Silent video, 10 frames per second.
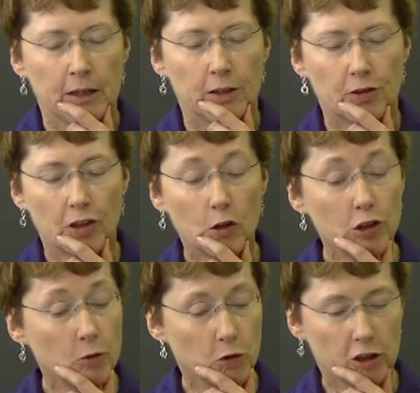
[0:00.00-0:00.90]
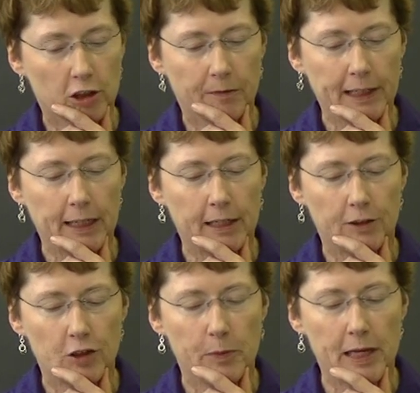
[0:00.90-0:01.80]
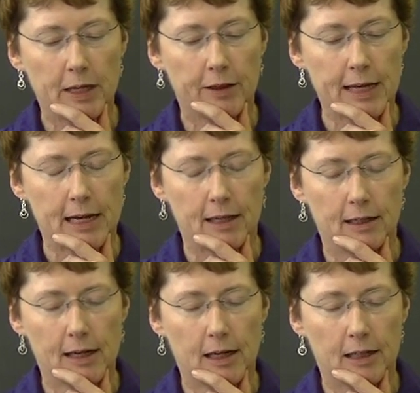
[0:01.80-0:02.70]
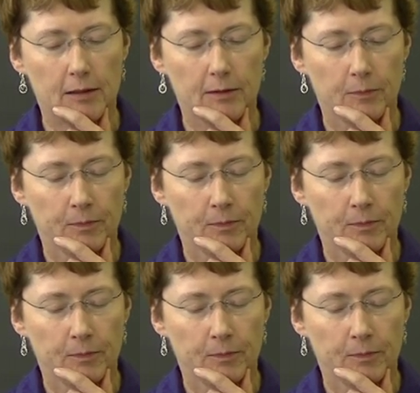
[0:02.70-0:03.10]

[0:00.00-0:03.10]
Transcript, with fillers: The social worker related to me that uh,